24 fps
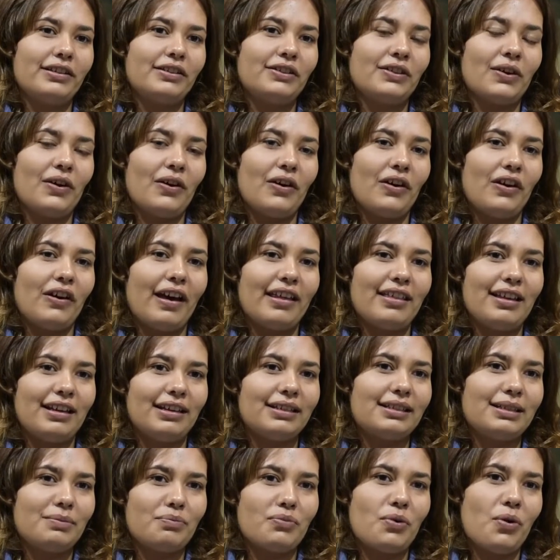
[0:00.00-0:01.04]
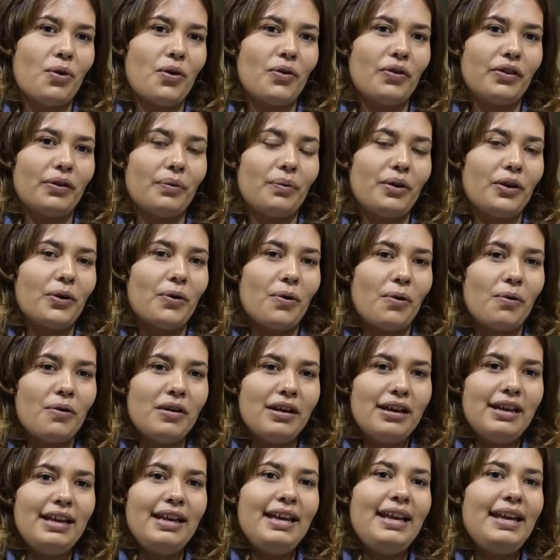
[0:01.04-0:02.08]
So I think it's important that we all
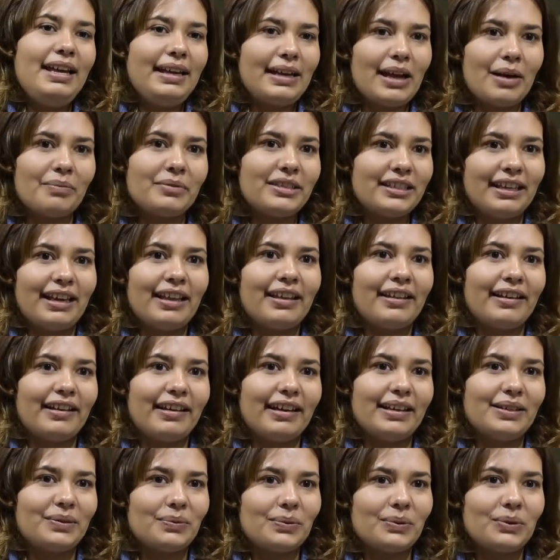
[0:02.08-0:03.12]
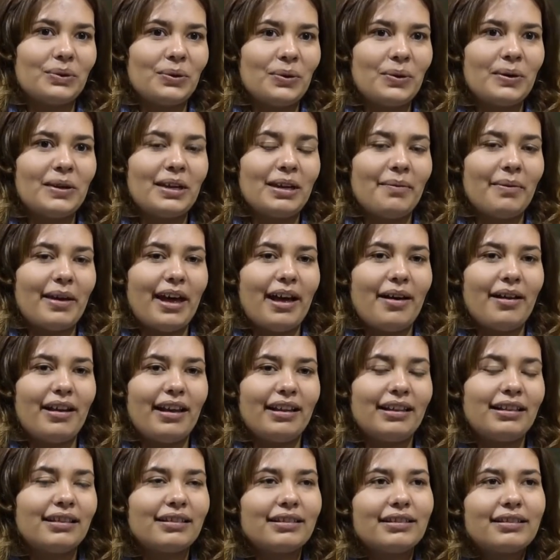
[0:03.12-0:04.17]
come together, as we were talking about.
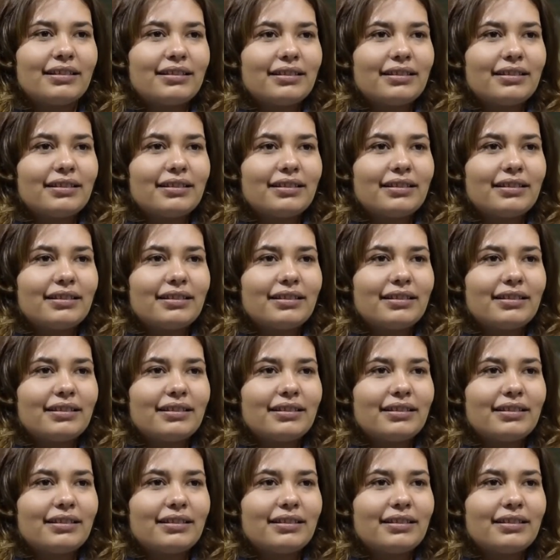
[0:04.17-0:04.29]
And